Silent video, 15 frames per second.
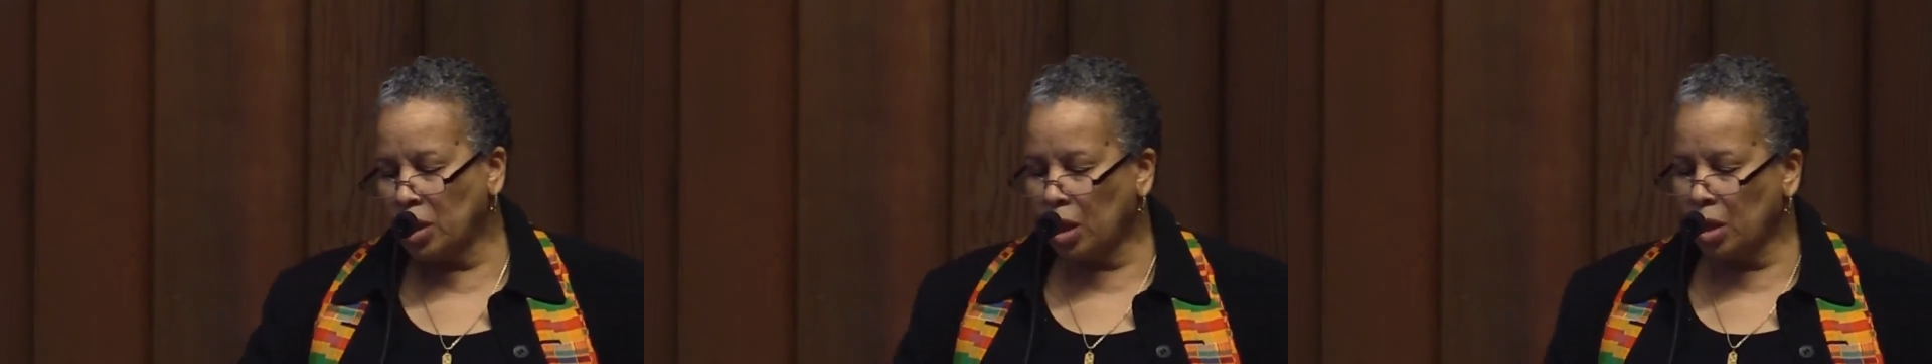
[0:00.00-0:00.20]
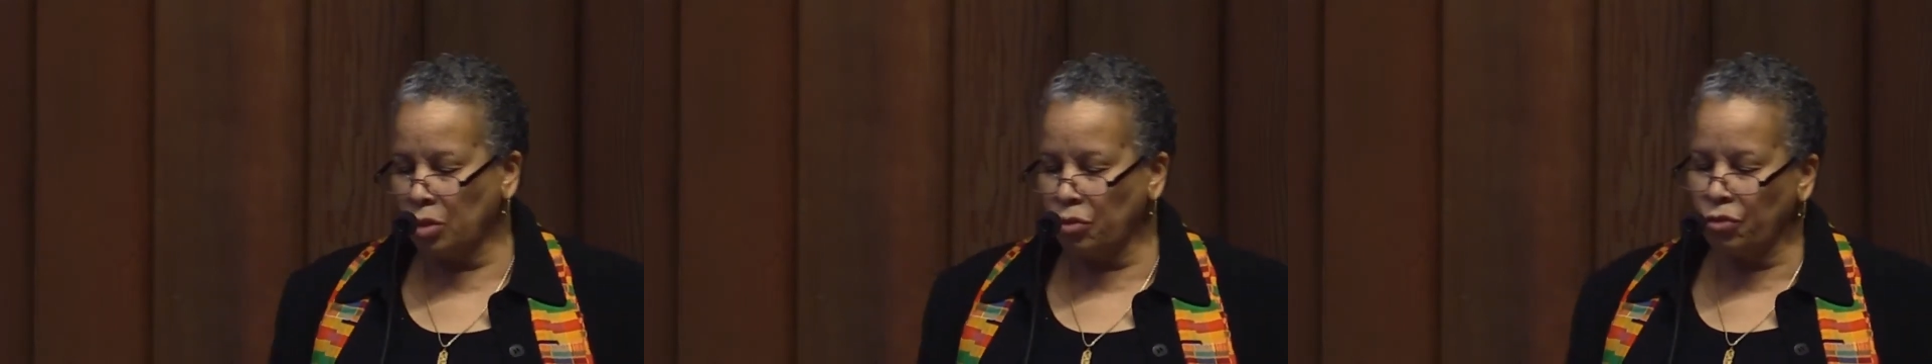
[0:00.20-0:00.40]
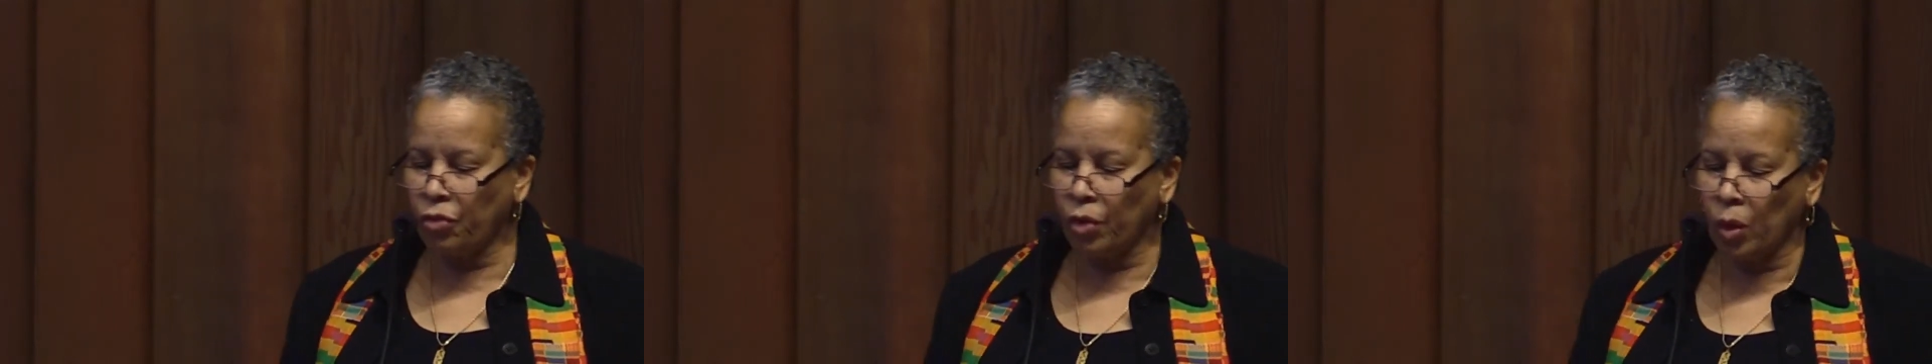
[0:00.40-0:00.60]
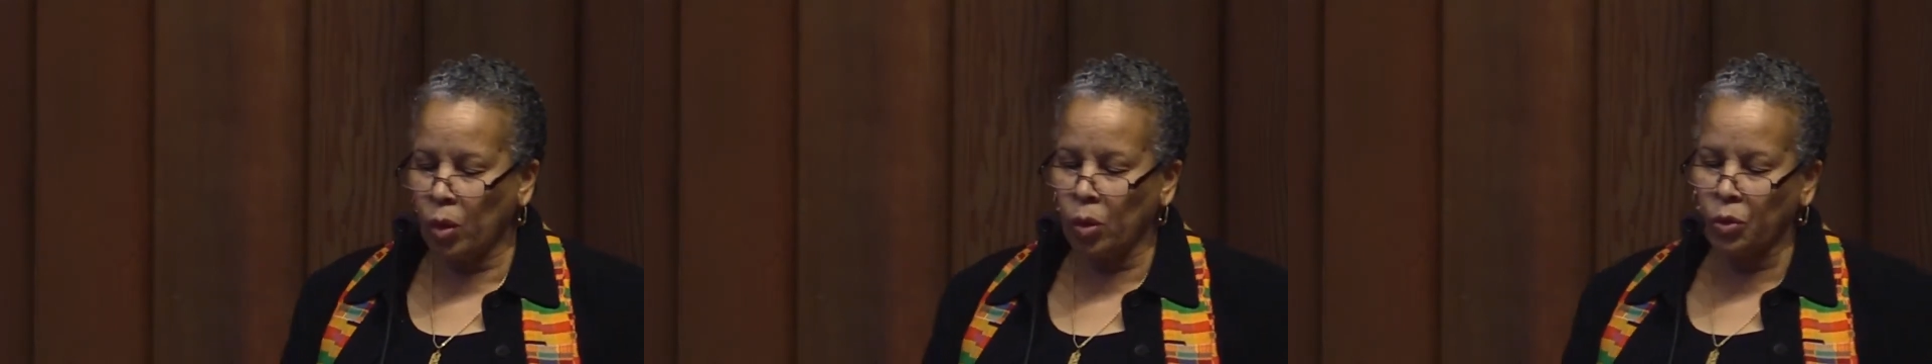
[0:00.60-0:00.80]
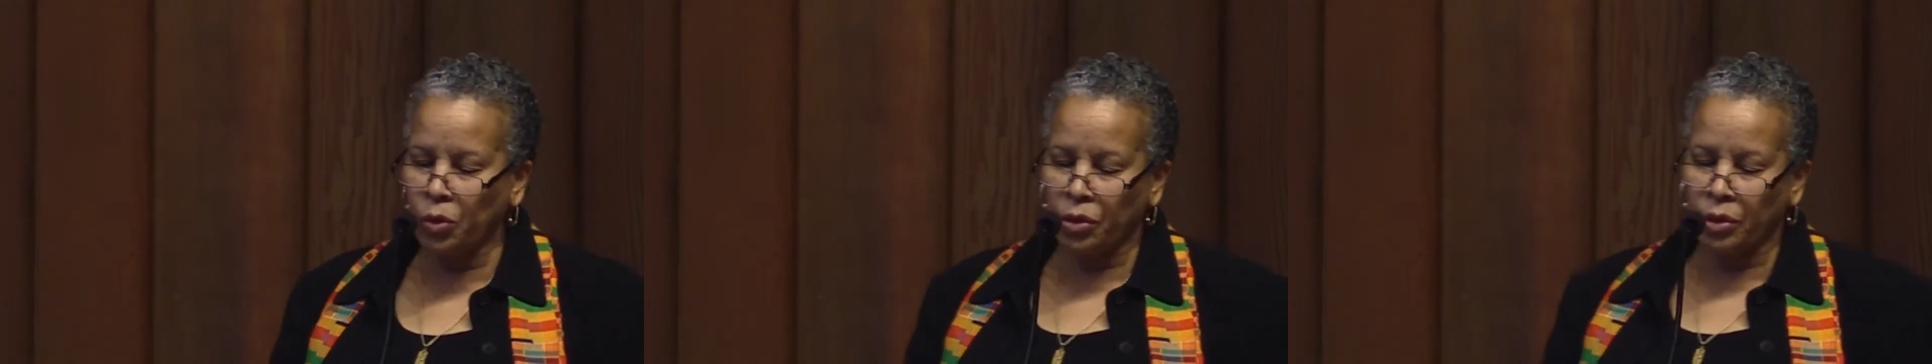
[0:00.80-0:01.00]

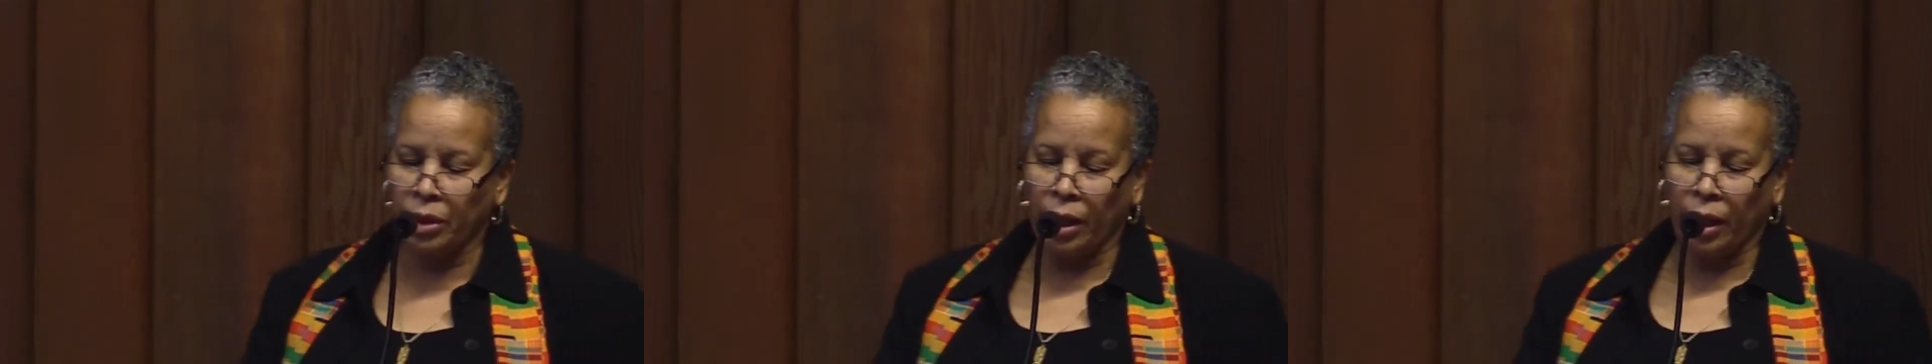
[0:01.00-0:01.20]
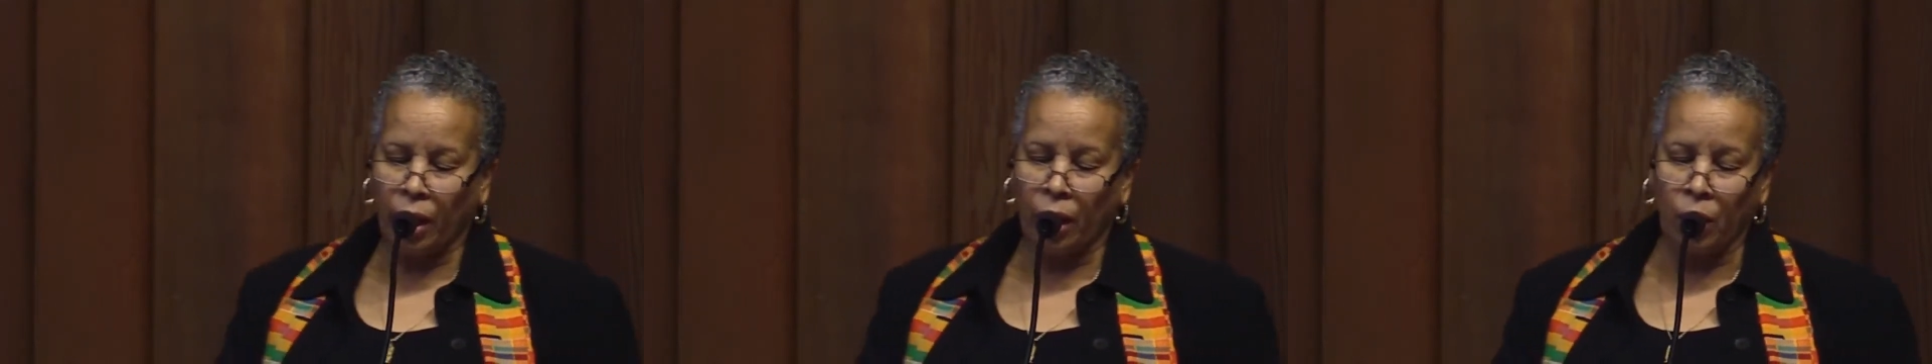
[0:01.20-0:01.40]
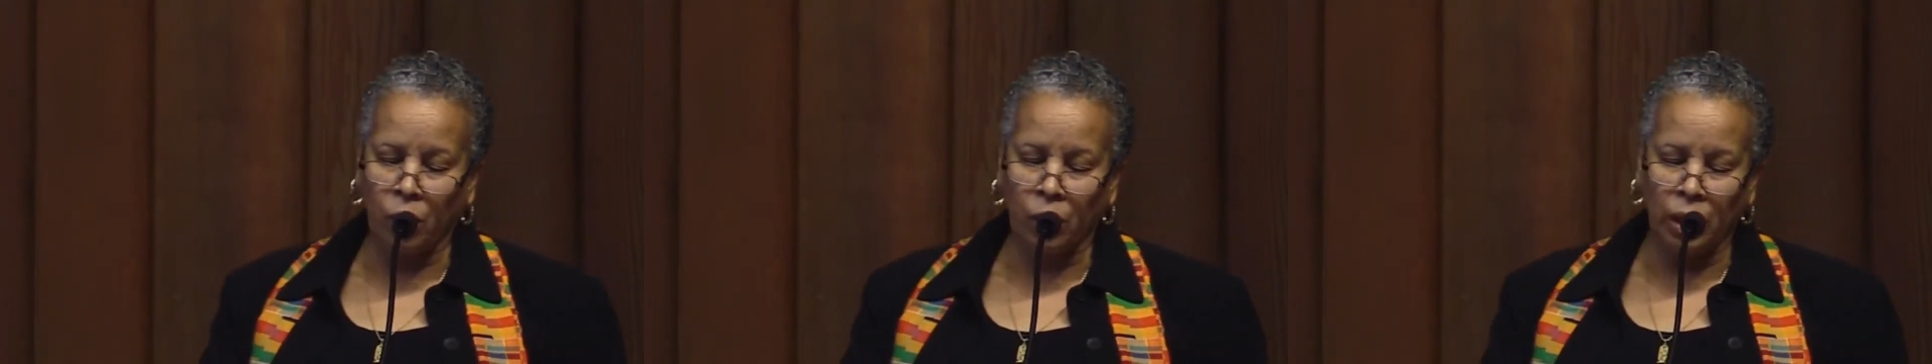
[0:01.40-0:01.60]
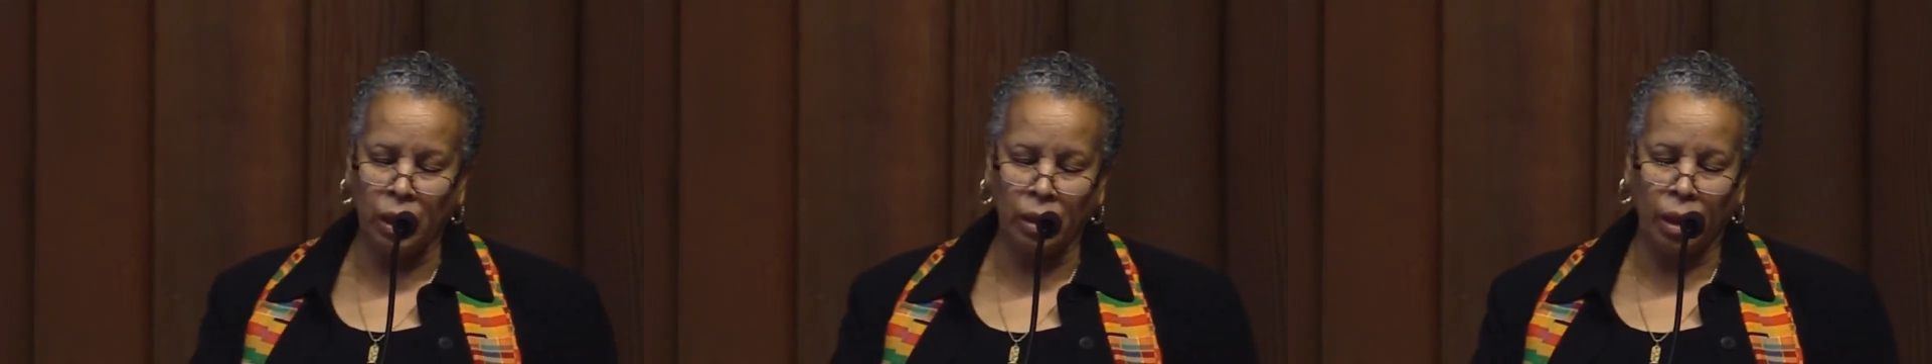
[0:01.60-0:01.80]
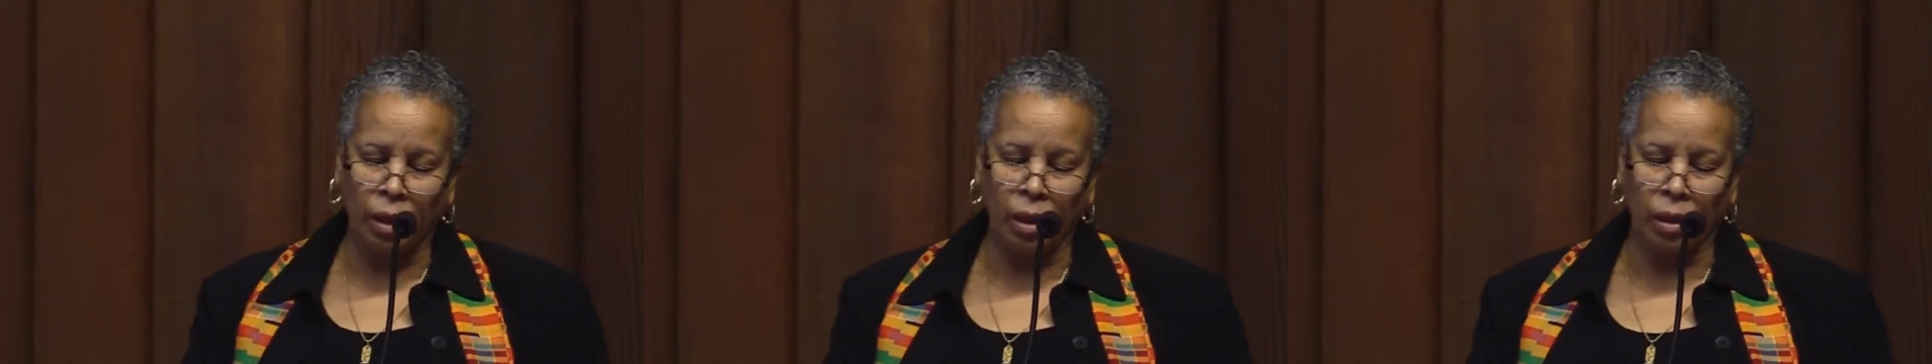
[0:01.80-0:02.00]
unfold now
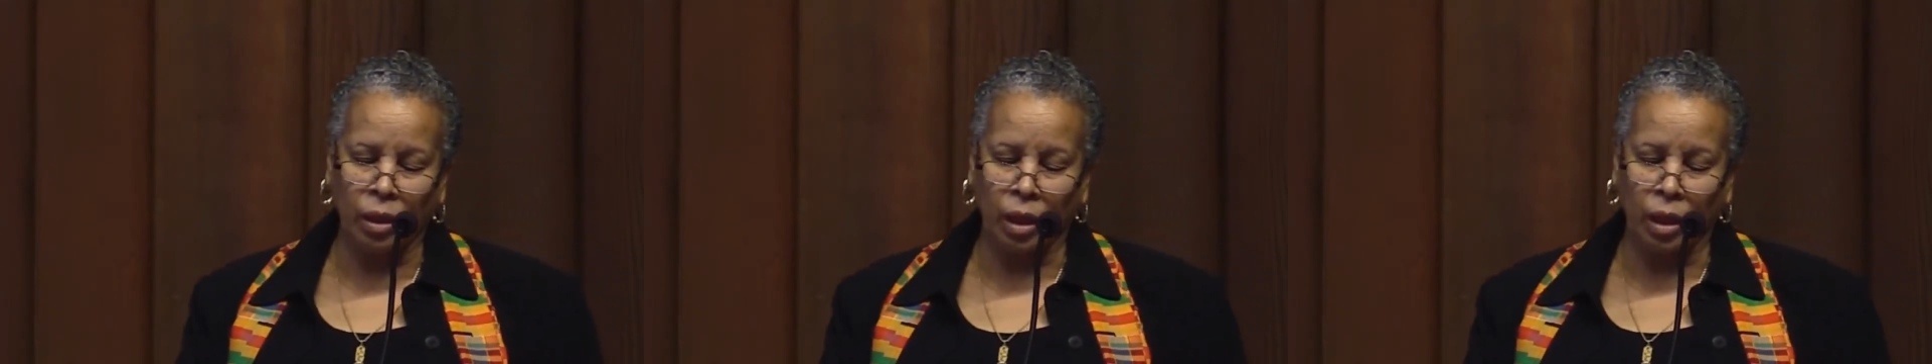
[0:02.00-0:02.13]
in our